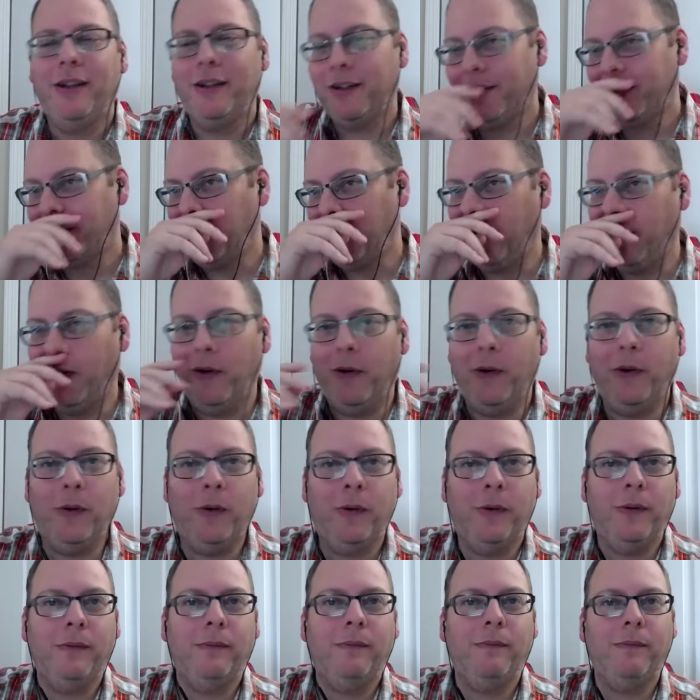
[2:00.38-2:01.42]

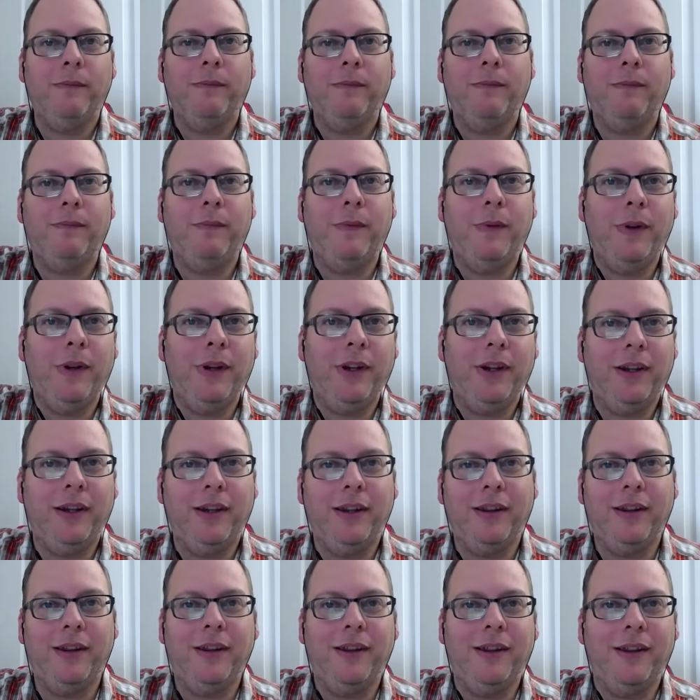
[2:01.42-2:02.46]
So
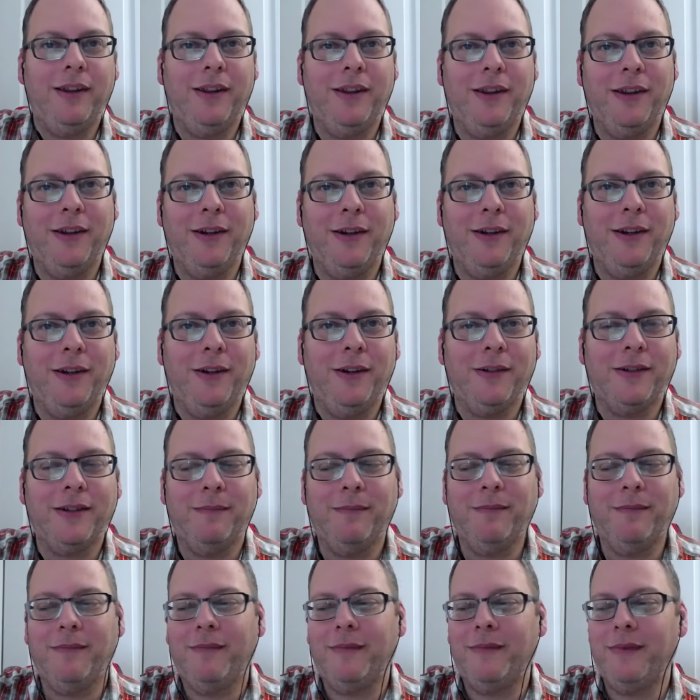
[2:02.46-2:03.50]
there, there's
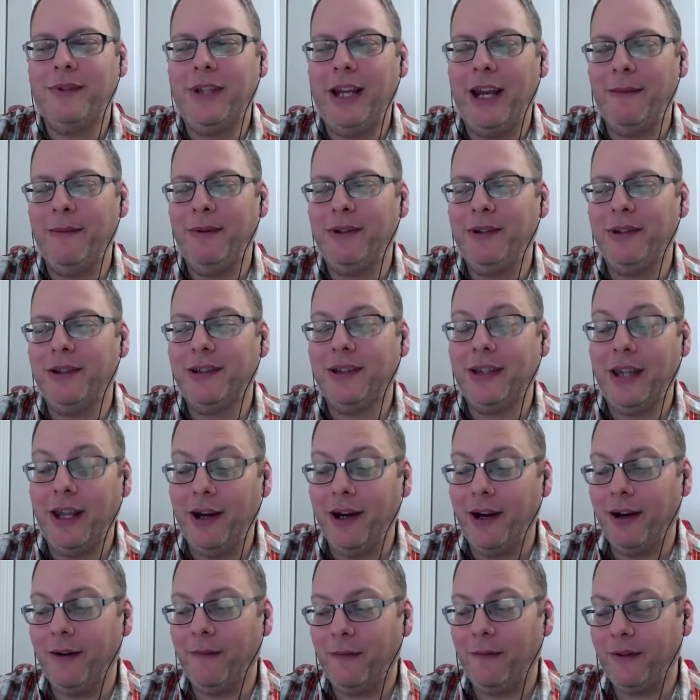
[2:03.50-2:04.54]
some damages
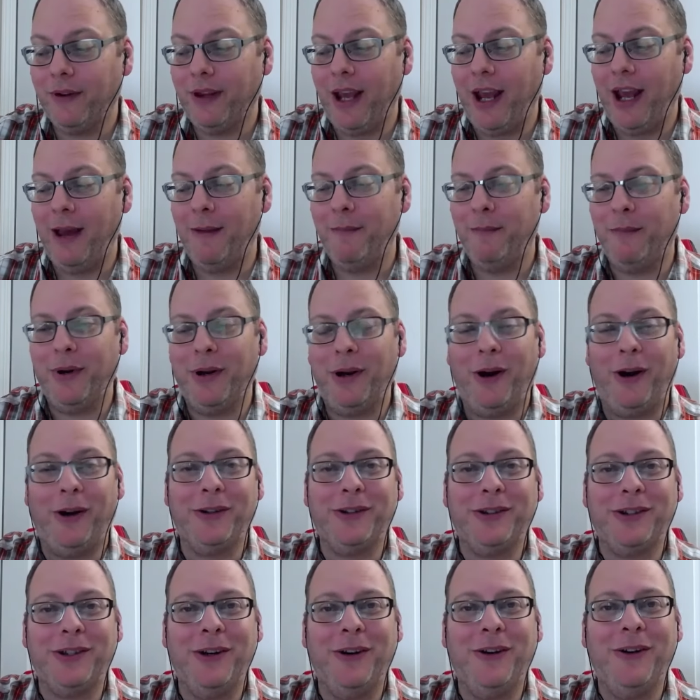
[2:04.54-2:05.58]
there for that. But
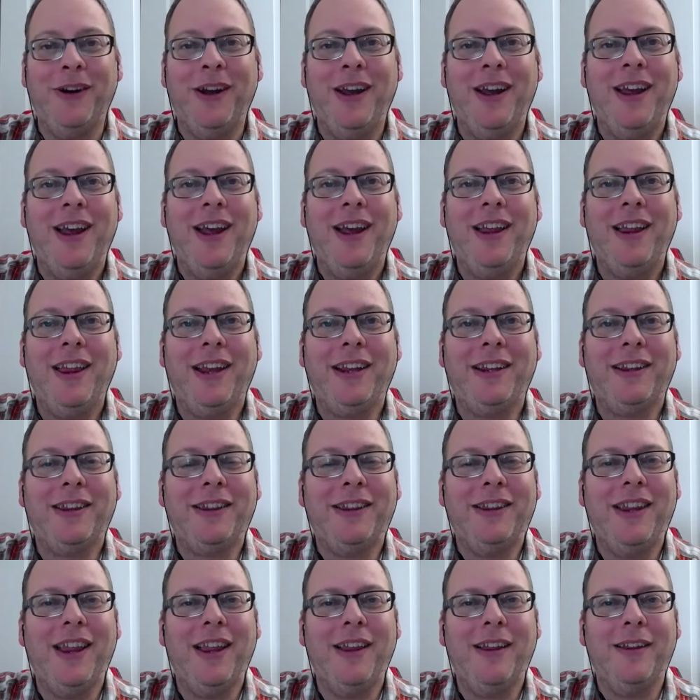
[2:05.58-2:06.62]
also, like
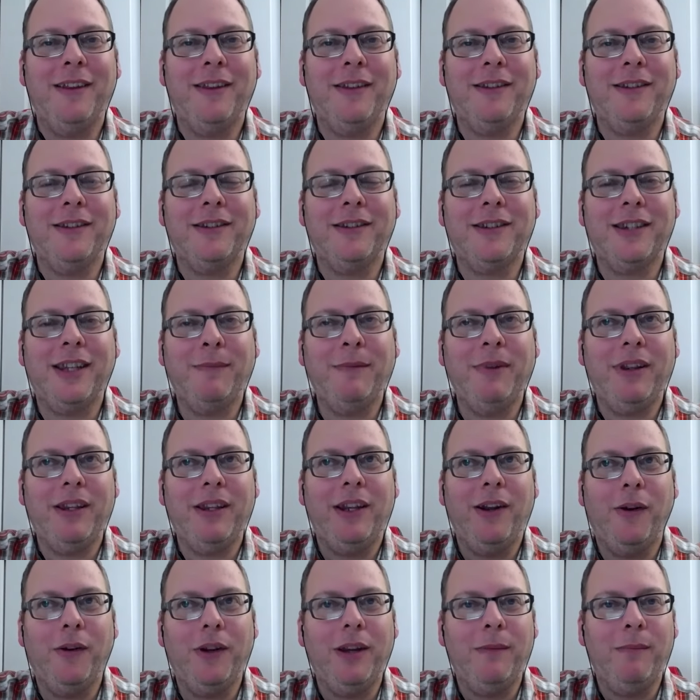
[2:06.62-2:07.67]
some of
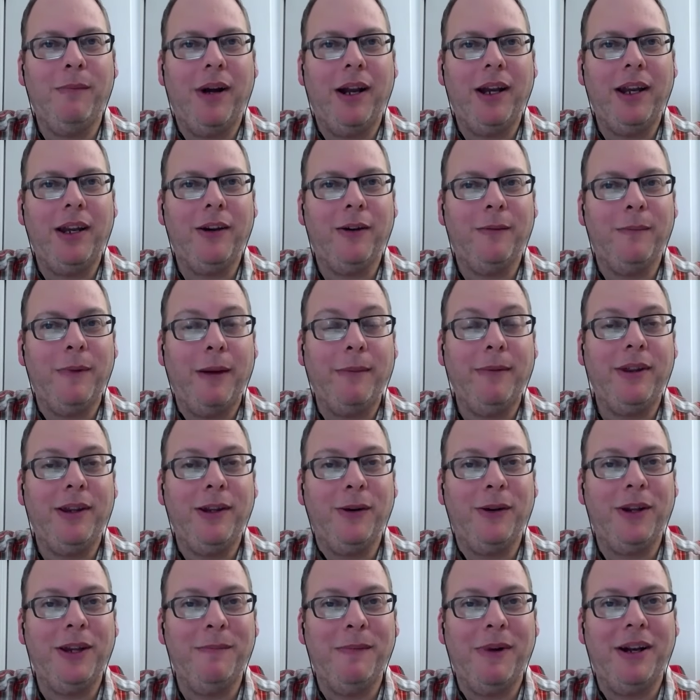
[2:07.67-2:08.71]
the only money, or maybe
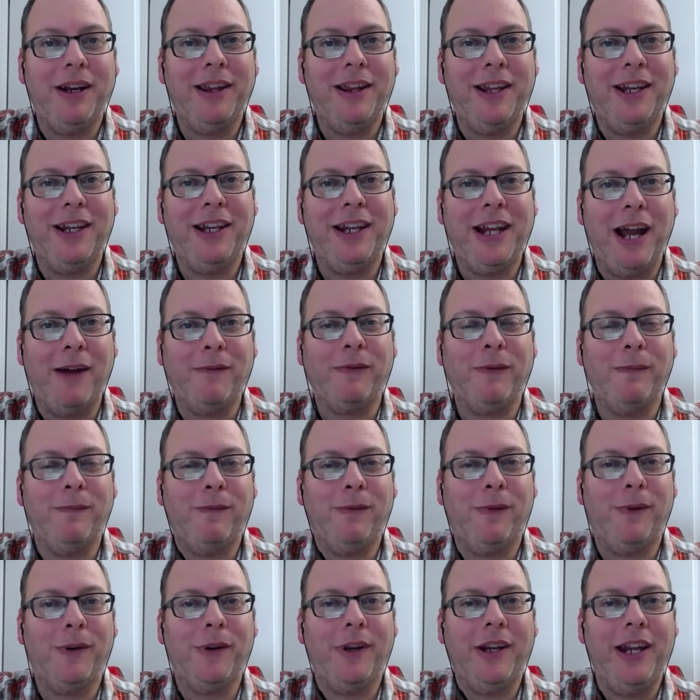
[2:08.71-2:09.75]
the only money that he got from
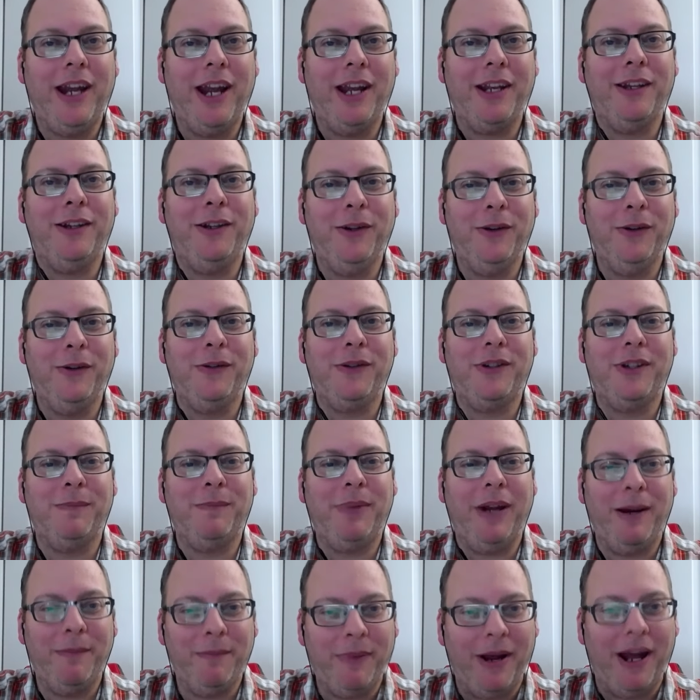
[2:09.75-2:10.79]
Florida, he had to use to
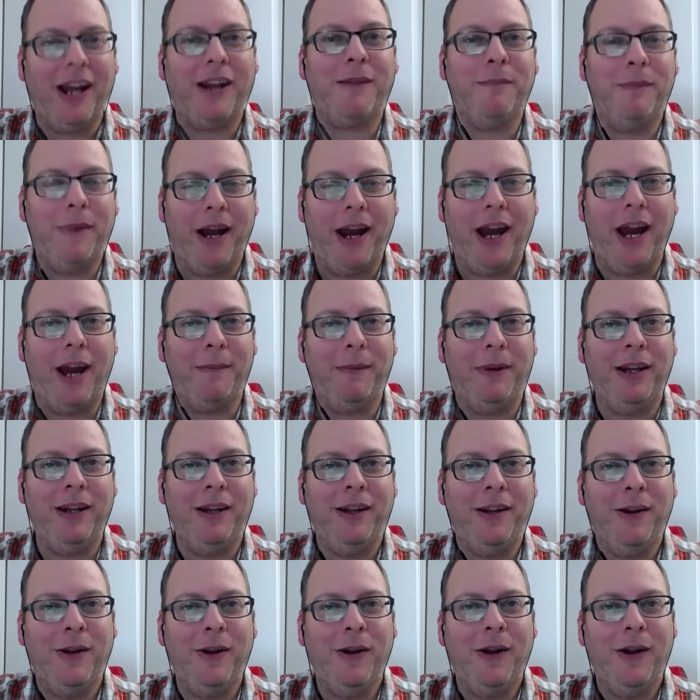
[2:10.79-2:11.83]
pay back
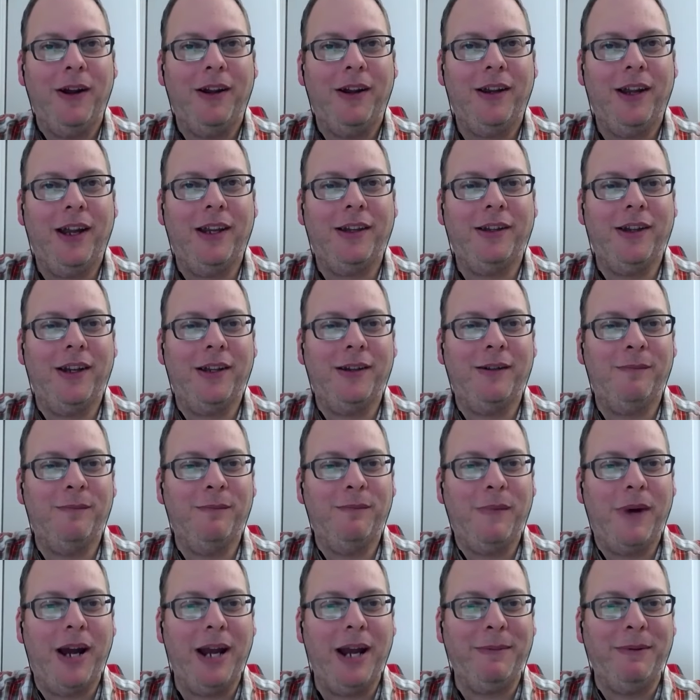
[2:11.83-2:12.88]
Miami and, and
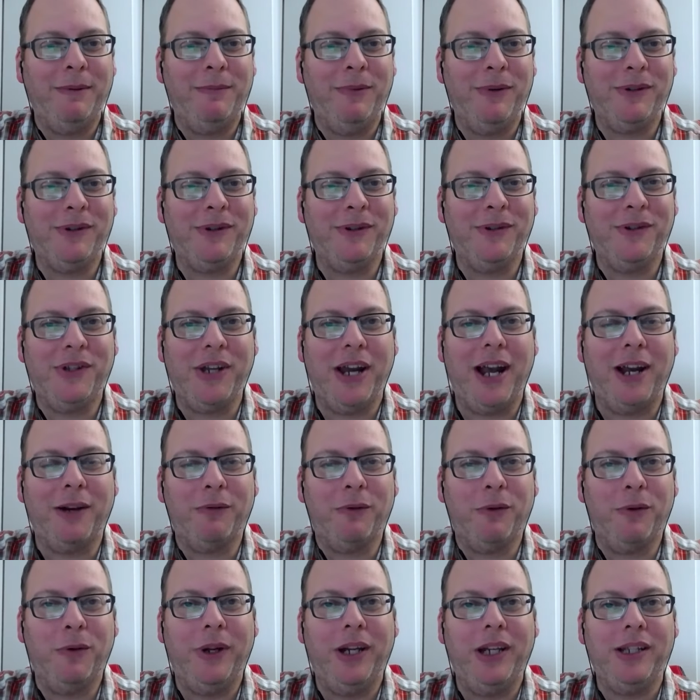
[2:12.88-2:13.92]
Miami booster John
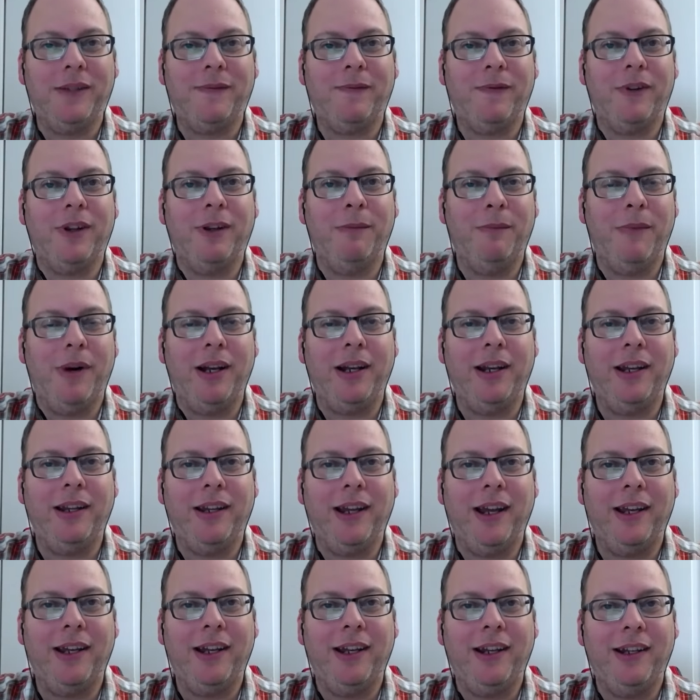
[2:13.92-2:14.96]
Ruiz for the money
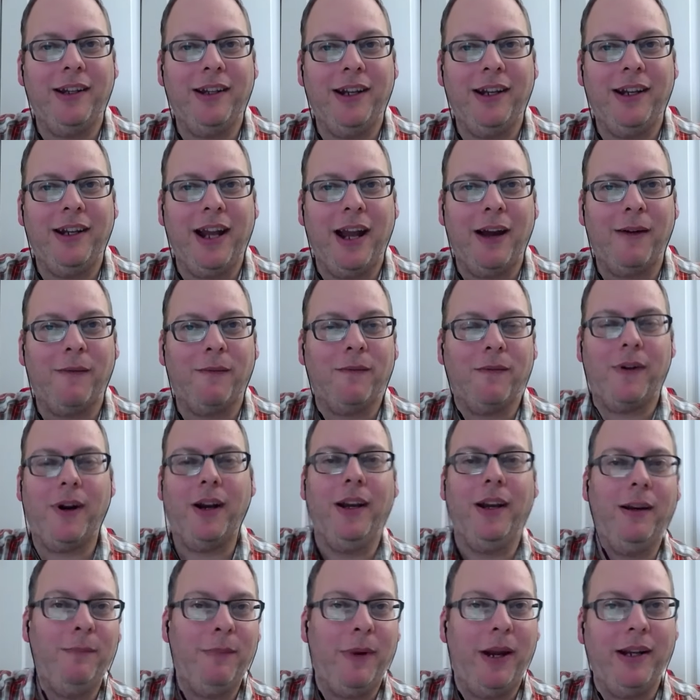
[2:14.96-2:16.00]
that he, he got
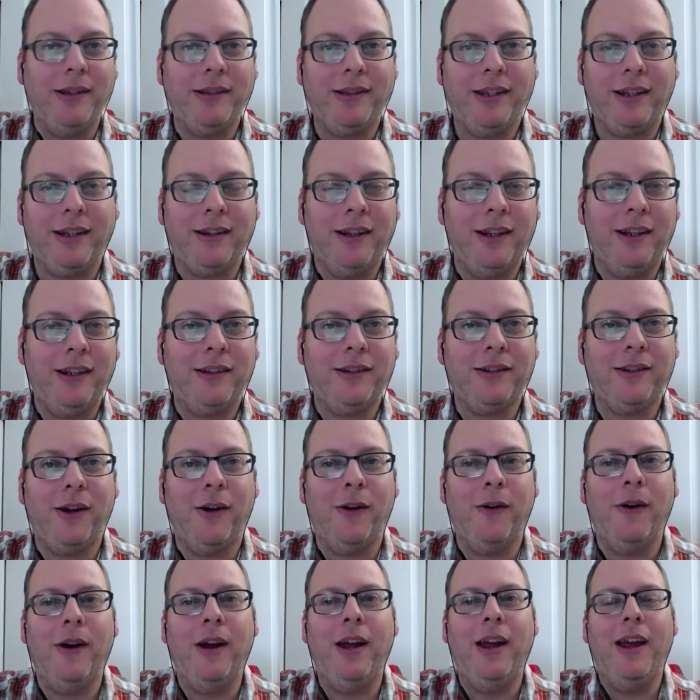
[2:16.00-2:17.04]
fronted, basically.
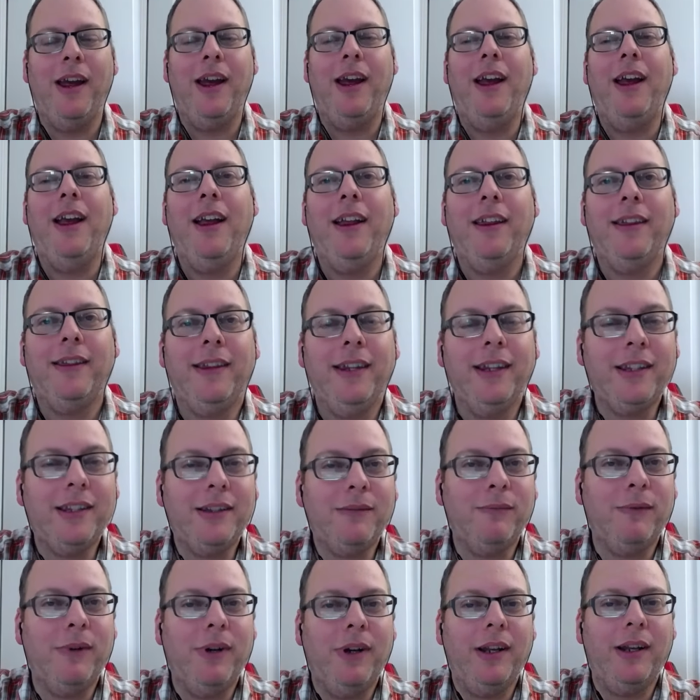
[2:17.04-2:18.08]
So
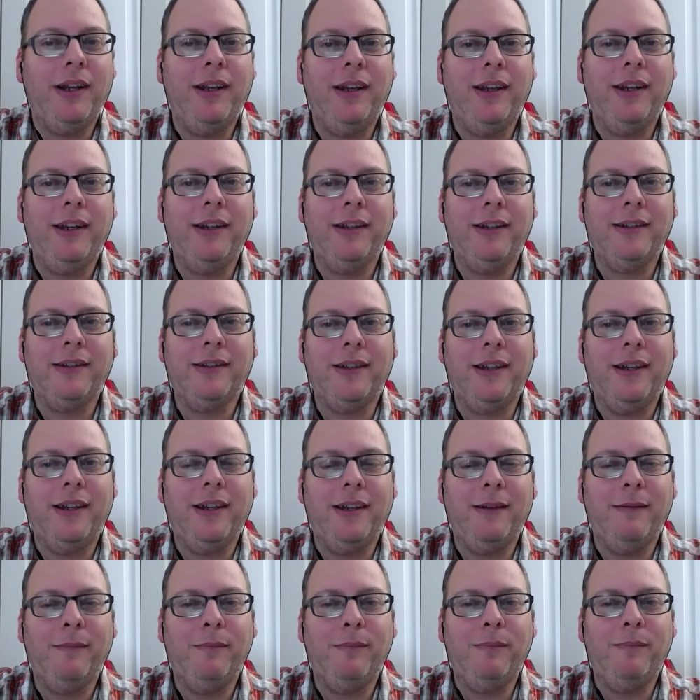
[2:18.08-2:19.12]
this one is,
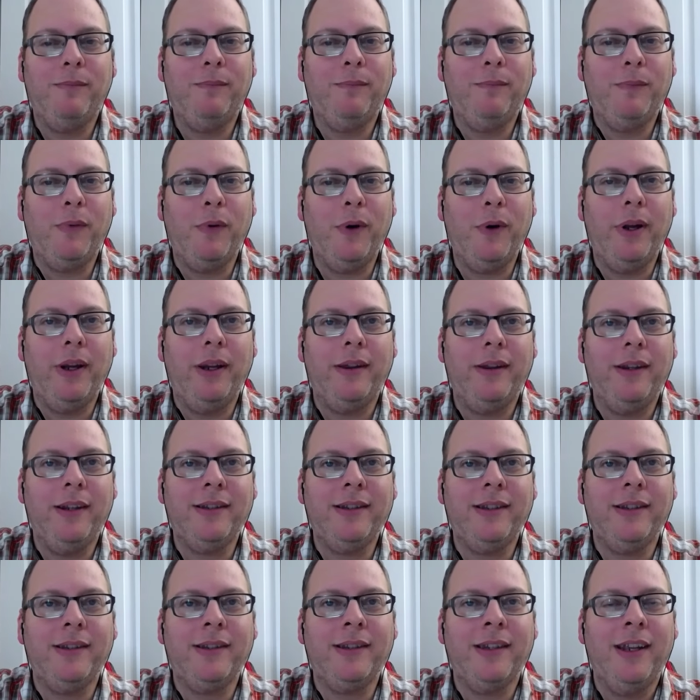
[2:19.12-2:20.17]
uh, boy,
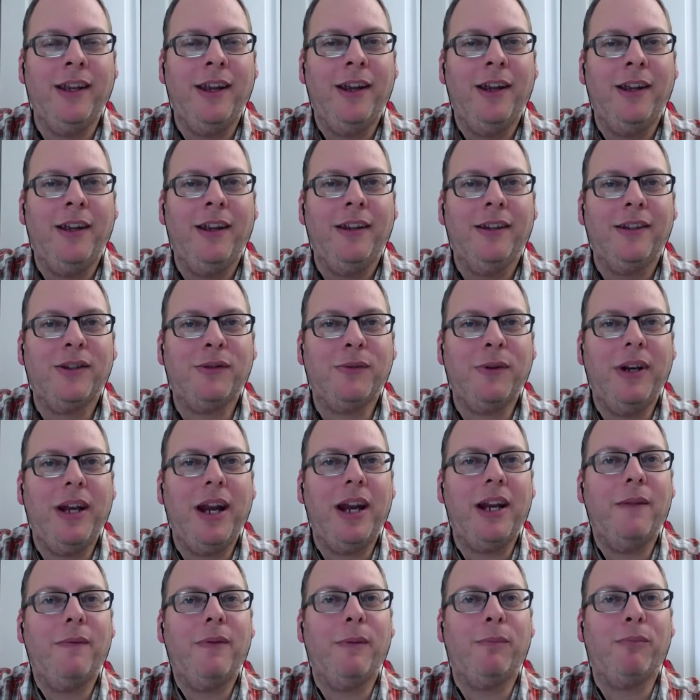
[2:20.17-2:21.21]
this is straight
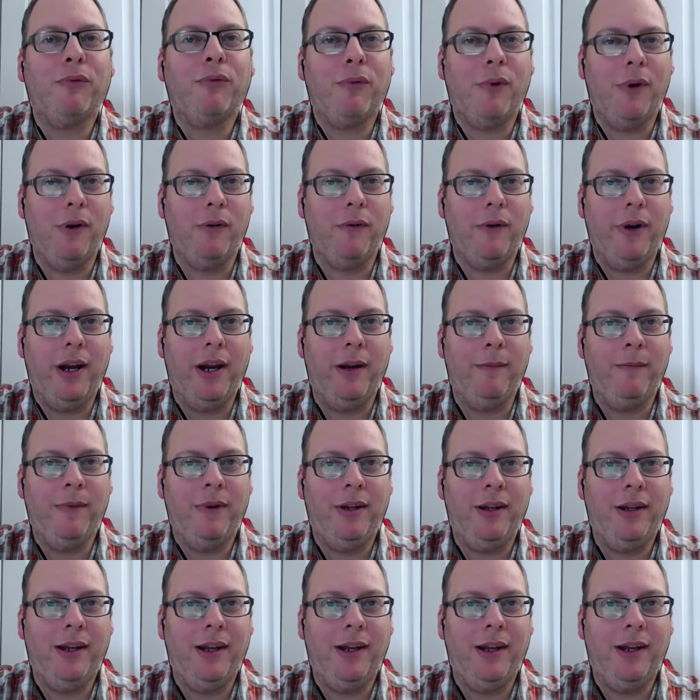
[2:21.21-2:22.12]
out of the program.